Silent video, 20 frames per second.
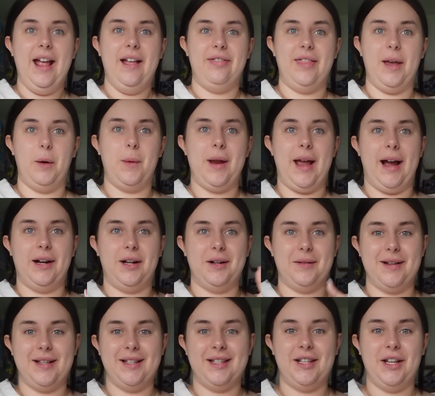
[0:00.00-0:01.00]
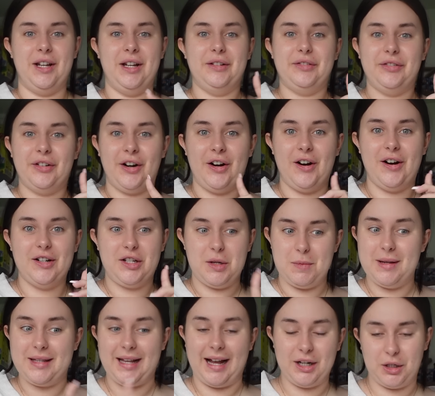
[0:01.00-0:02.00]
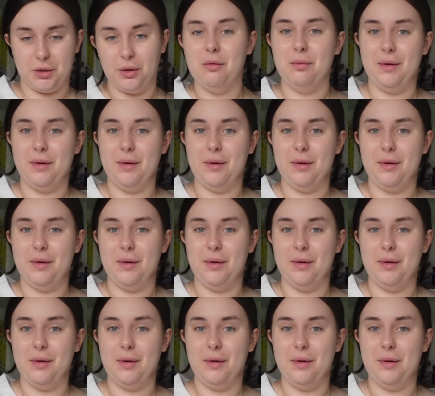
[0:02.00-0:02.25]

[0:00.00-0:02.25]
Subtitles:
that we are going to for Jimmy's actual